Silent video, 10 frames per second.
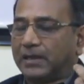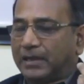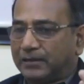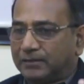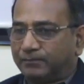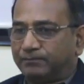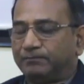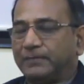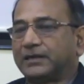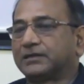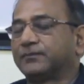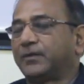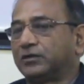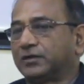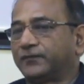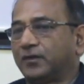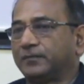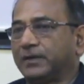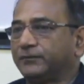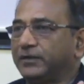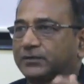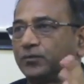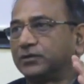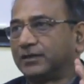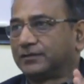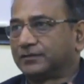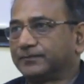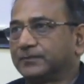and make it a powder form, and we export that.